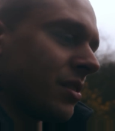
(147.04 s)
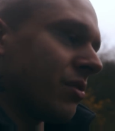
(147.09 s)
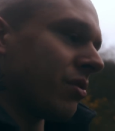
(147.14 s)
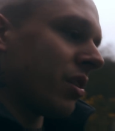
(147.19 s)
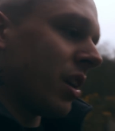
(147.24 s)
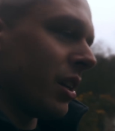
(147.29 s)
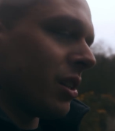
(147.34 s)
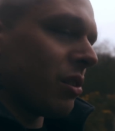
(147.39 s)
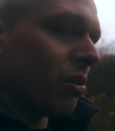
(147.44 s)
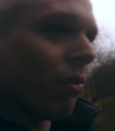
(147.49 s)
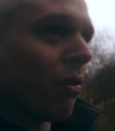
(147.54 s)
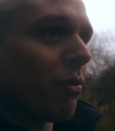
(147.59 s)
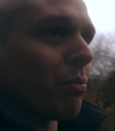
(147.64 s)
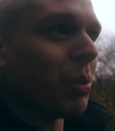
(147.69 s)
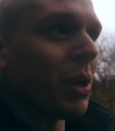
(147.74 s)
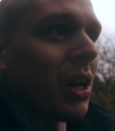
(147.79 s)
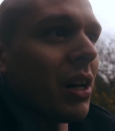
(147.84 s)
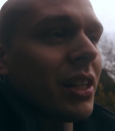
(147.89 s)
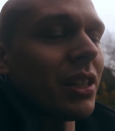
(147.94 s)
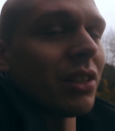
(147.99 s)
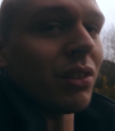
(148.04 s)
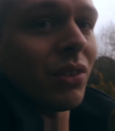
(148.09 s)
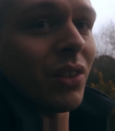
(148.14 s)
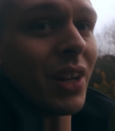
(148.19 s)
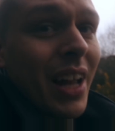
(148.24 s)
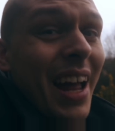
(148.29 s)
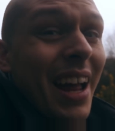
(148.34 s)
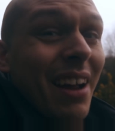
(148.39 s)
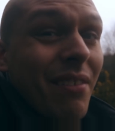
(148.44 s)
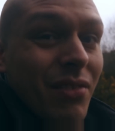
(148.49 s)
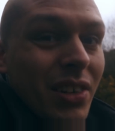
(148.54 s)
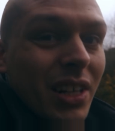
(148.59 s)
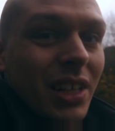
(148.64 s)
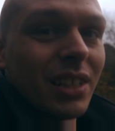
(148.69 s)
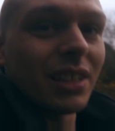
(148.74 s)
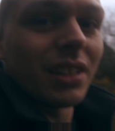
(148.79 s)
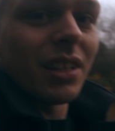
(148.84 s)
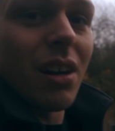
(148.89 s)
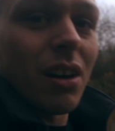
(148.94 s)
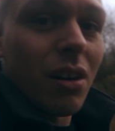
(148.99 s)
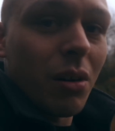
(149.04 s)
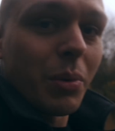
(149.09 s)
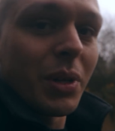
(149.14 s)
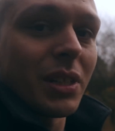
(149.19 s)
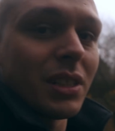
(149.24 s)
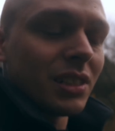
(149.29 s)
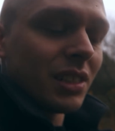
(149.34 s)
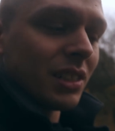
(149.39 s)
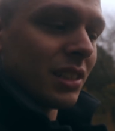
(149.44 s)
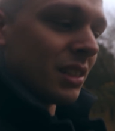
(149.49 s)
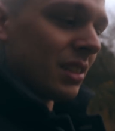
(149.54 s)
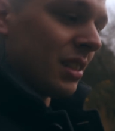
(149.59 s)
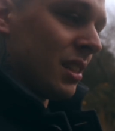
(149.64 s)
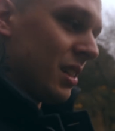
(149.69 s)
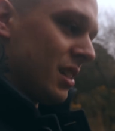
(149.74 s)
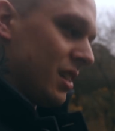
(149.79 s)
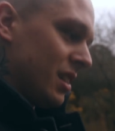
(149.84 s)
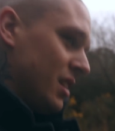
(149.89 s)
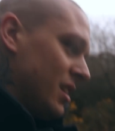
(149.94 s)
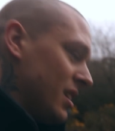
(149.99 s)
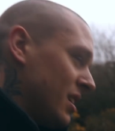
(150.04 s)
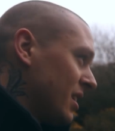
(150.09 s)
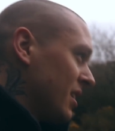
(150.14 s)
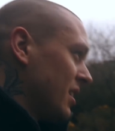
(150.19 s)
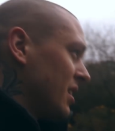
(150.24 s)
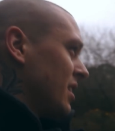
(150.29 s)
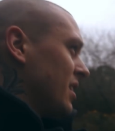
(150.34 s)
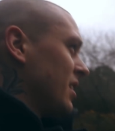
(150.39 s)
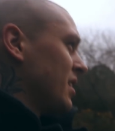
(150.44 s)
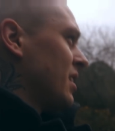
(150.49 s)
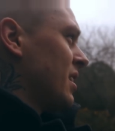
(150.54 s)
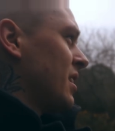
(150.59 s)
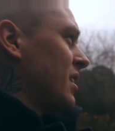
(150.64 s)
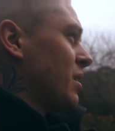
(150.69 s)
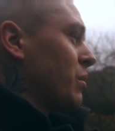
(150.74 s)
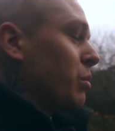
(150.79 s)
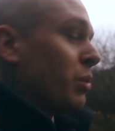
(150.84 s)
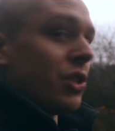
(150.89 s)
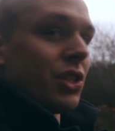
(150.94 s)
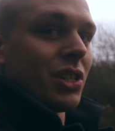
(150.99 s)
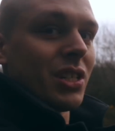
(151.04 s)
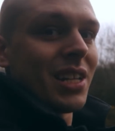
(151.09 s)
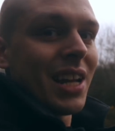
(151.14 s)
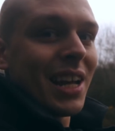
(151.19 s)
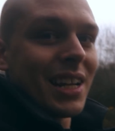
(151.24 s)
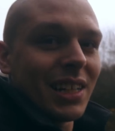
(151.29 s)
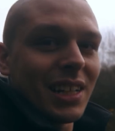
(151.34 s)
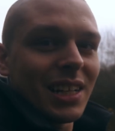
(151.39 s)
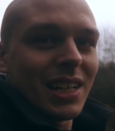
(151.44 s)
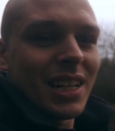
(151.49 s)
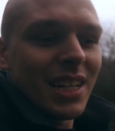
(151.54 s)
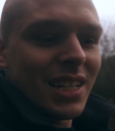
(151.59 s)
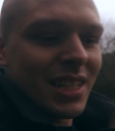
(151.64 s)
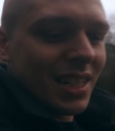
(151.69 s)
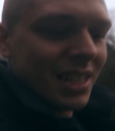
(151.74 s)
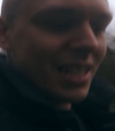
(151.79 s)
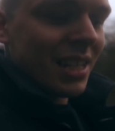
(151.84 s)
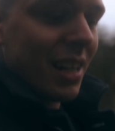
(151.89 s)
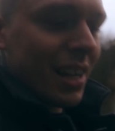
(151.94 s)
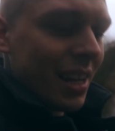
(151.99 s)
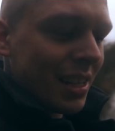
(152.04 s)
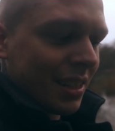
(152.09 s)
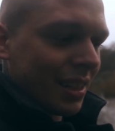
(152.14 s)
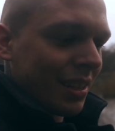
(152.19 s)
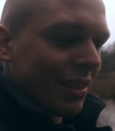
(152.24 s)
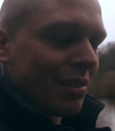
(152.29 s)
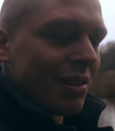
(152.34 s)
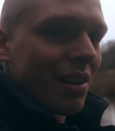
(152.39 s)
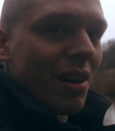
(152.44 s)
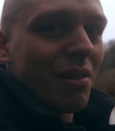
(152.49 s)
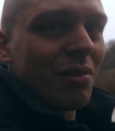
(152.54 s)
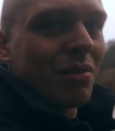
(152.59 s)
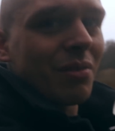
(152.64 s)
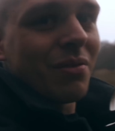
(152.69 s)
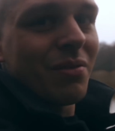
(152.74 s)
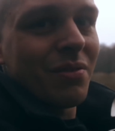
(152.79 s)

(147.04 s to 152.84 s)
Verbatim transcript: try to reply to every comment which is not an easy task you know